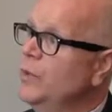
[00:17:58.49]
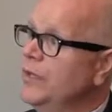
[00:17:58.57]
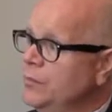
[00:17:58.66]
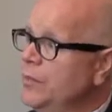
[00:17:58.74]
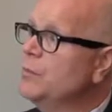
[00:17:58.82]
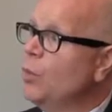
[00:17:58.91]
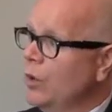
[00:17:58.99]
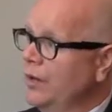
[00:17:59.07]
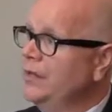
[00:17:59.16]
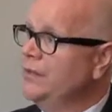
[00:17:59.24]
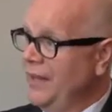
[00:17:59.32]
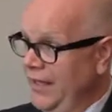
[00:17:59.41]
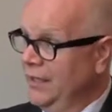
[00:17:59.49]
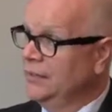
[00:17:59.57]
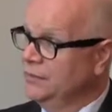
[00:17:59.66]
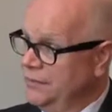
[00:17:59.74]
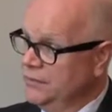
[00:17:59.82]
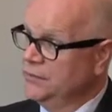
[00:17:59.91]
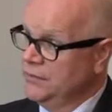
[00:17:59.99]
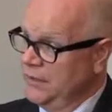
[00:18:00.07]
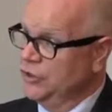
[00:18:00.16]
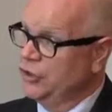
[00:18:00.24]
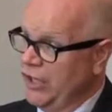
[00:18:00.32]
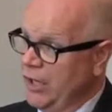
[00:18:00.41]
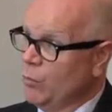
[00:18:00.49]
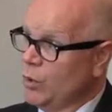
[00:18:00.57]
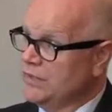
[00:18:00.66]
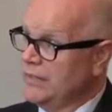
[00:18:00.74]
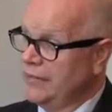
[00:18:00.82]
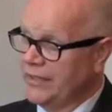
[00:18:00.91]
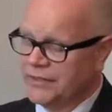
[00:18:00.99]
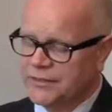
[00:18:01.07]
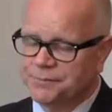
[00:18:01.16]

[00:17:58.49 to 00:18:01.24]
we can be more innovative and share more savings.